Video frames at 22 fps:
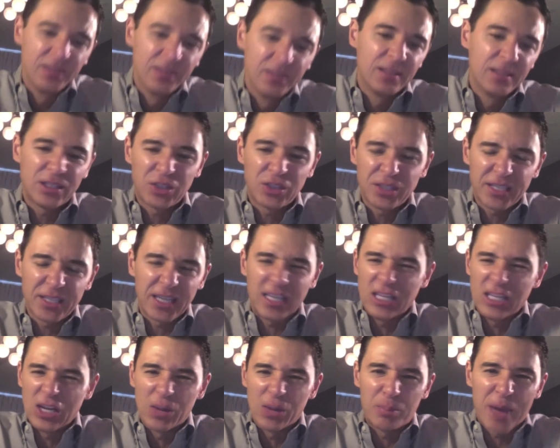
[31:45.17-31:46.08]
that's just
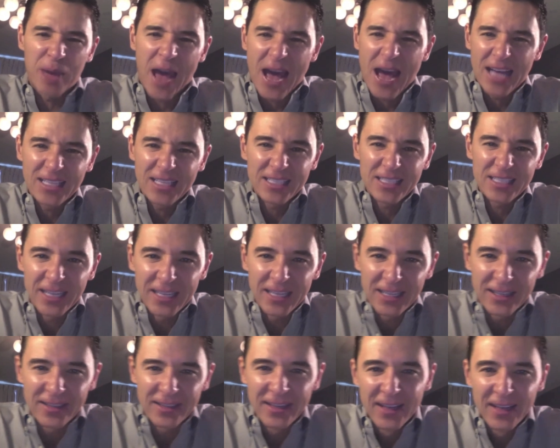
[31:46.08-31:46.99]
like you know passing
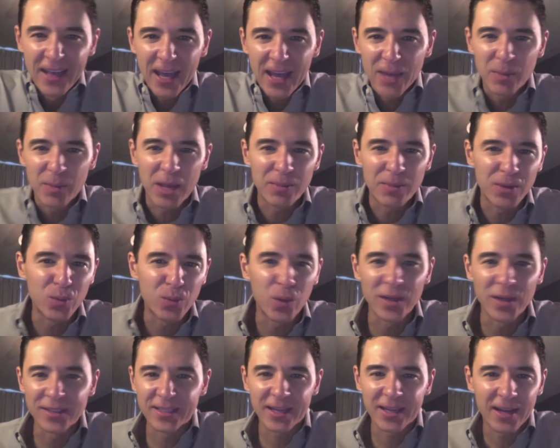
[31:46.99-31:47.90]
and and maybe
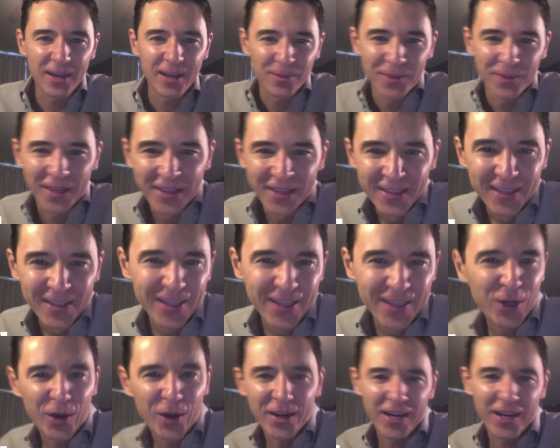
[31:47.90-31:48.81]
one time you
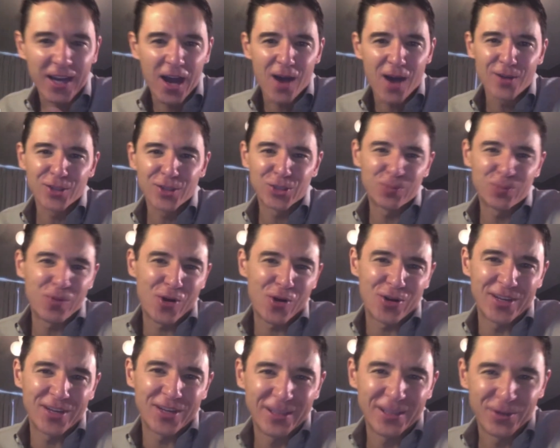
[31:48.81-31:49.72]
know at a college
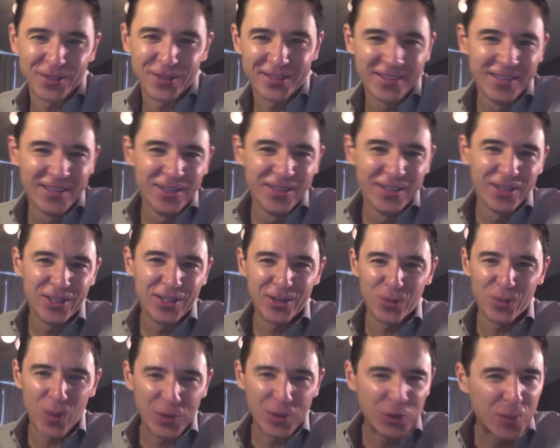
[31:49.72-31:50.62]
party there was you
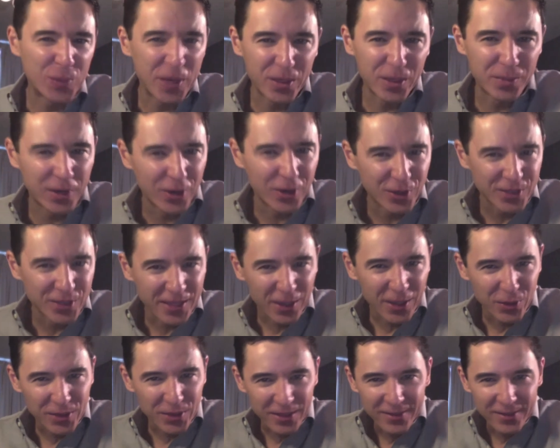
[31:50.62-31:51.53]
know one too many beers and
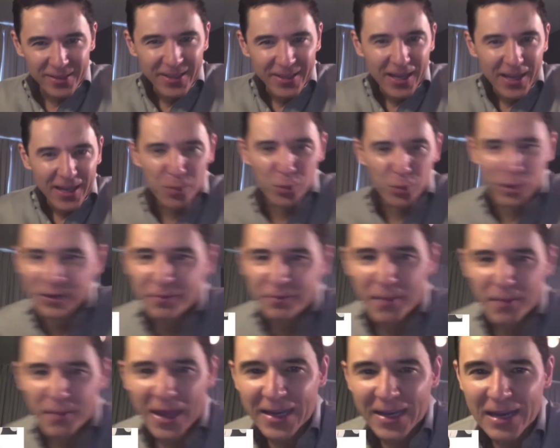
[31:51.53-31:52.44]
there was a, a
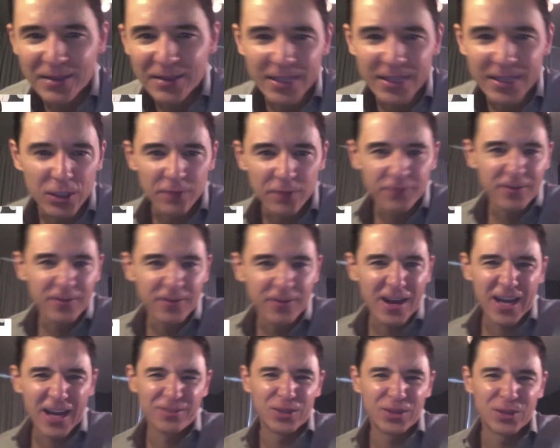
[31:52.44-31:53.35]
brief makeout session
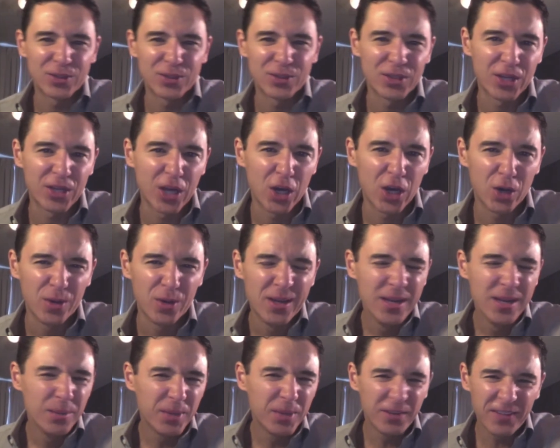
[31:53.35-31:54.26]
five years ago.
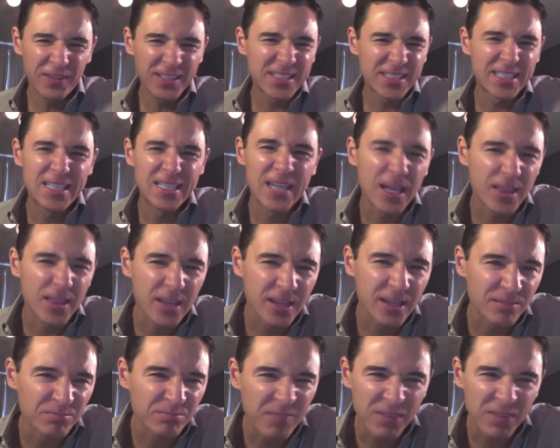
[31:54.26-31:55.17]
But if it's
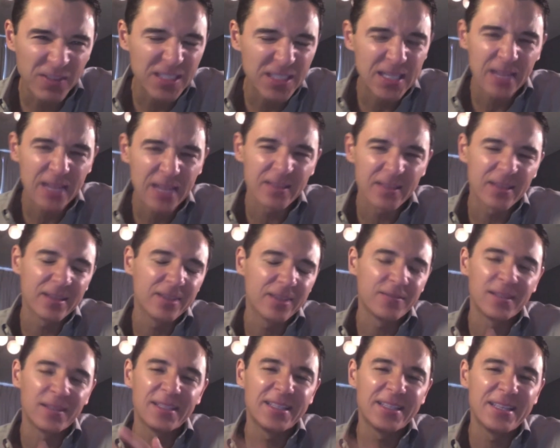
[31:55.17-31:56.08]
nothing, if it's nothing,
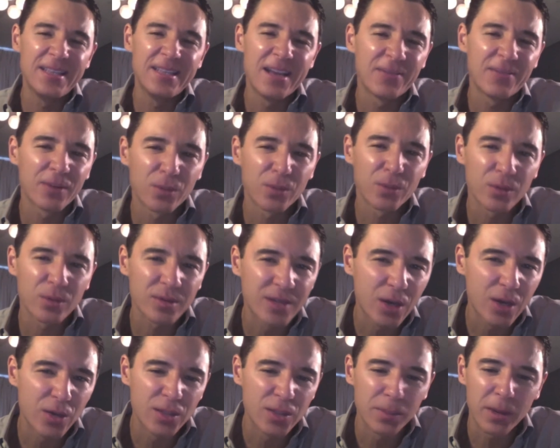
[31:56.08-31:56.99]
if it never
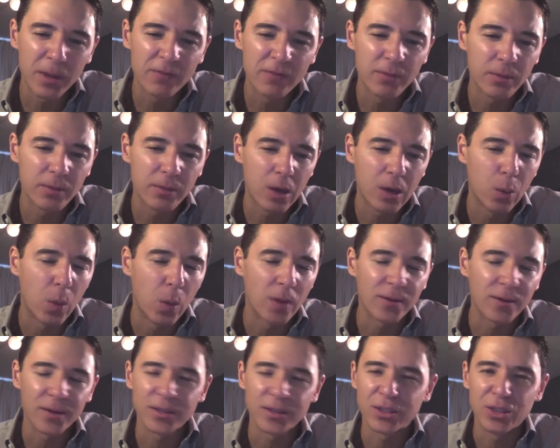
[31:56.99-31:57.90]
goes above a
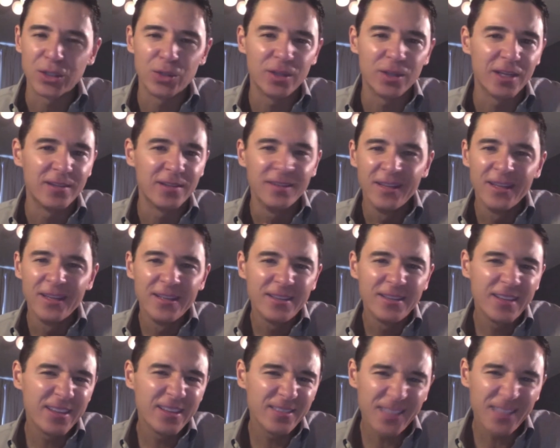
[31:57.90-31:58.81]
one or a two, then
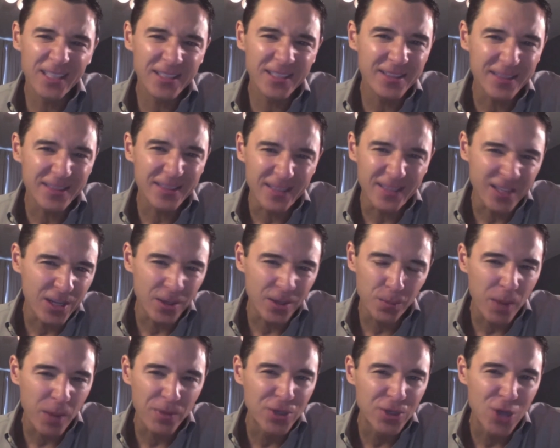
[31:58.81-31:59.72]
you know,
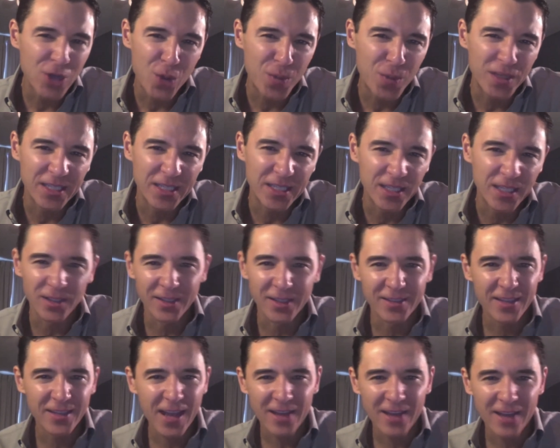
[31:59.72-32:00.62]
probably no big deal.
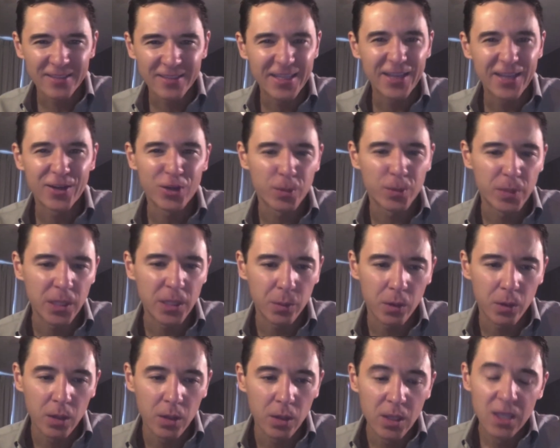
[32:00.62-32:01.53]
And yeah, date other
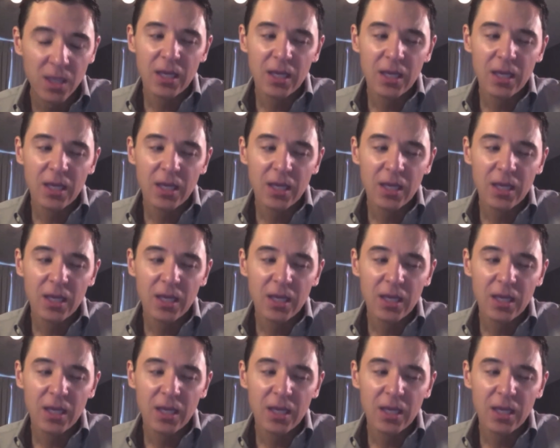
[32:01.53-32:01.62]
people